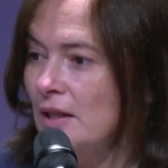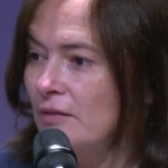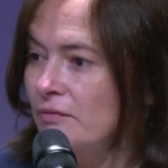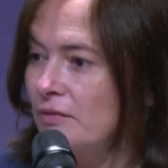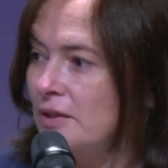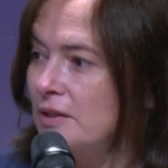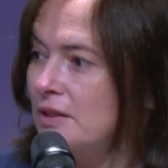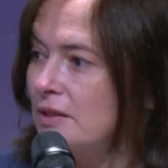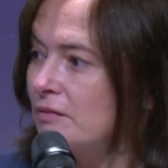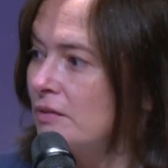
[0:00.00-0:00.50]

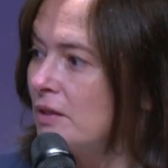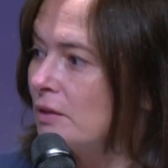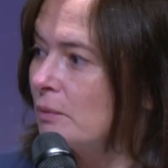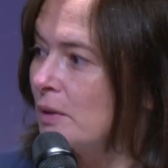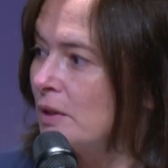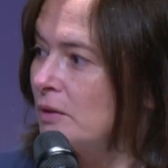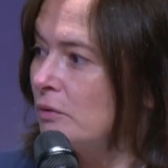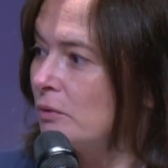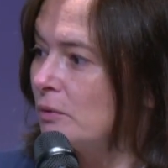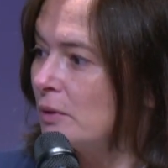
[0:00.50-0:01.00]
effectively,
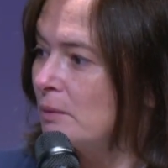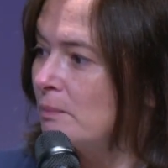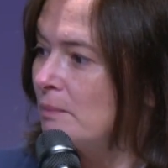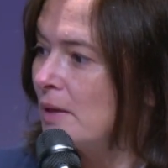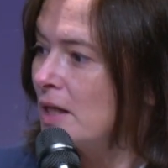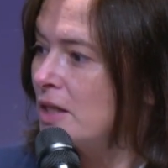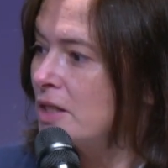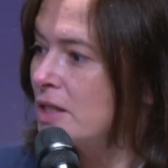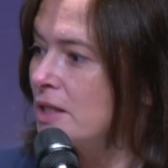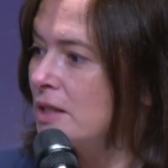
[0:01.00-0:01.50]
when you
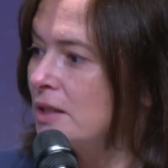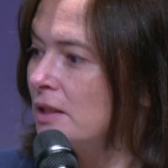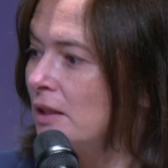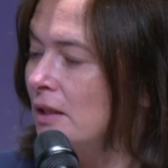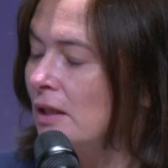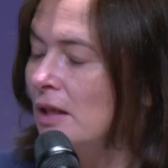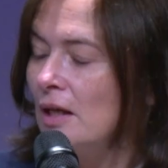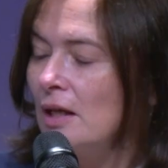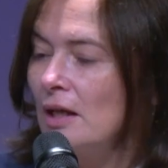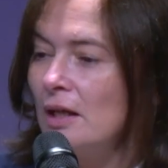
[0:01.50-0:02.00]

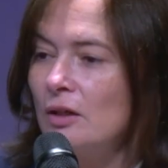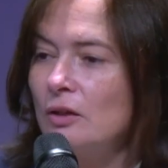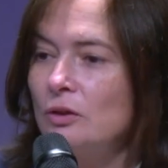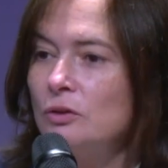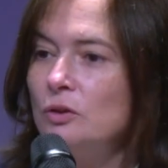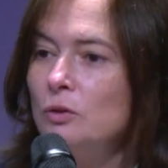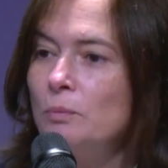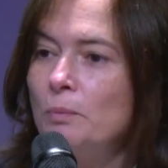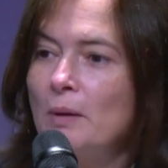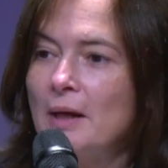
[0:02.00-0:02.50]
imagine a
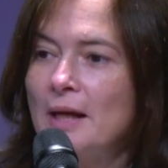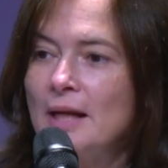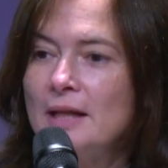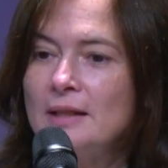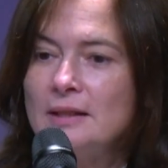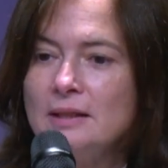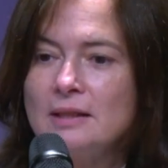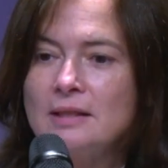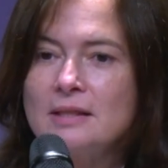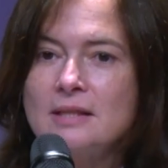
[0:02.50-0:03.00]
new
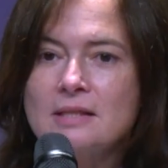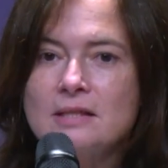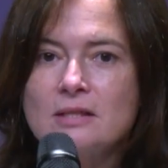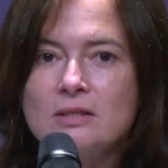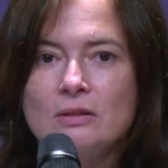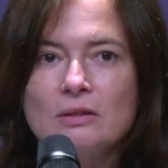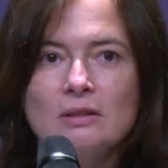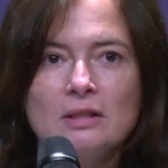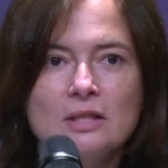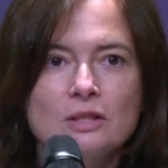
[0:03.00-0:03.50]
plane,
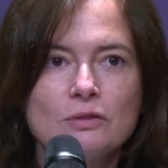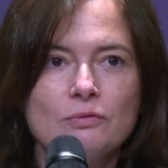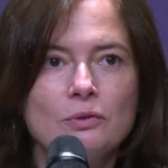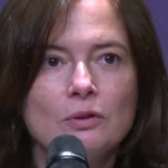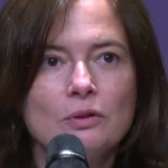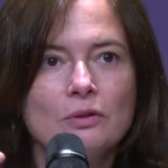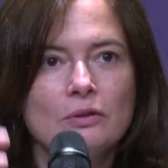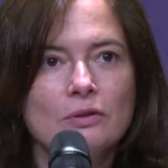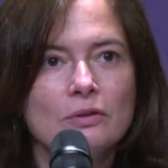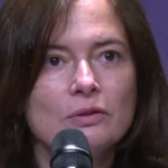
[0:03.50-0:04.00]
it's
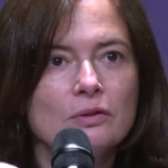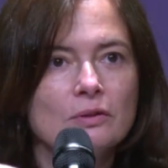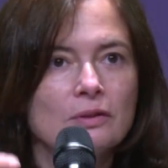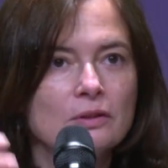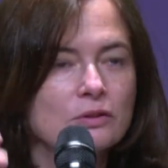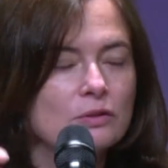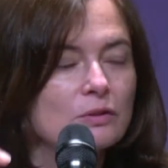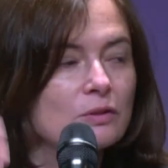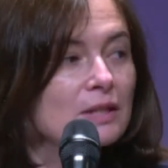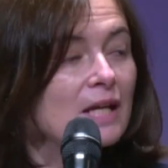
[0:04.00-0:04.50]
for
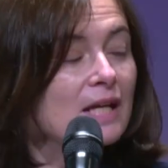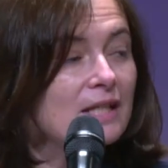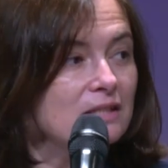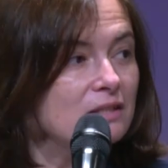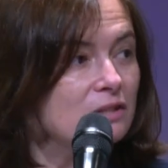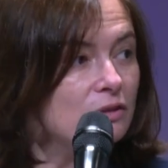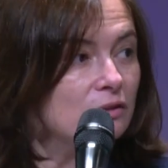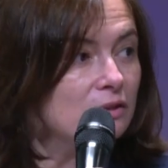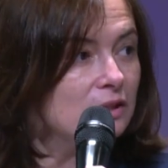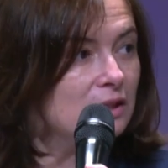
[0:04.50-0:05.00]
the
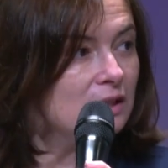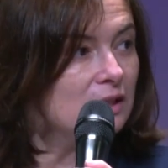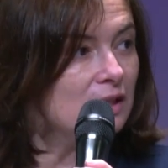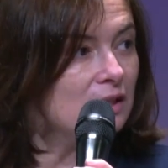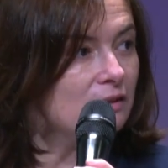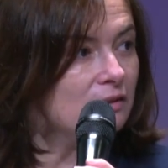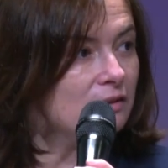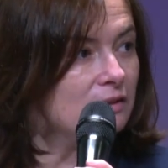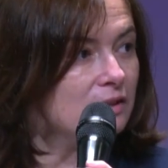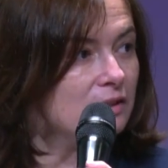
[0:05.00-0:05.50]
next 30
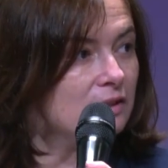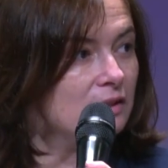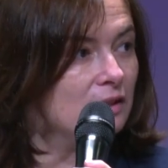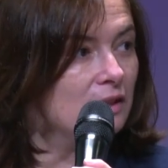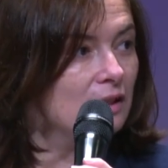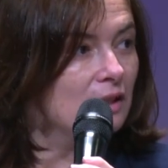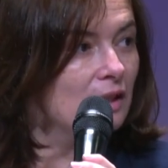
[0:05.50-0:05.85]
years.